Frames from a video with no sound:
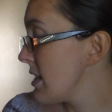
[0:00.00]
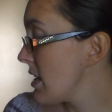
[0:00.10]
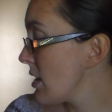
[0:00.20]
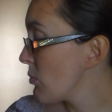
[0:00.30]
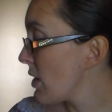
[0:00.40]

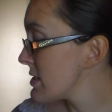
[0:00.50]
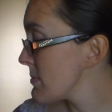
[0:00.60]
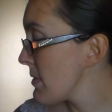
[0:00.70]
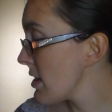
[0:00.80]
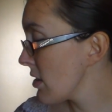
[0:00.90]
The
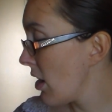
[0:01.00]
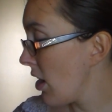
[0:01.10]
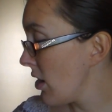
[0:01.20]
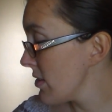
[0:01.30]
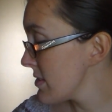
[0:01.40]
recipe
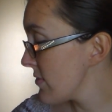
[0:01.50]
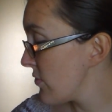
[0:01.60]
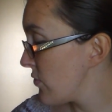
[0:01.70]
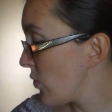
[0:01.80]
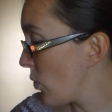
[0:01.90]
calls
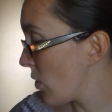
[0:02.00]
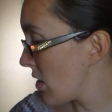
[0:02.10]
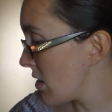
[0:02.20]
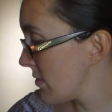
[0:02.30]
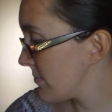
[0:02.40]

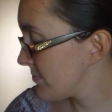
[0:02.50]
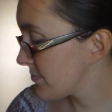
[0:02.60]
for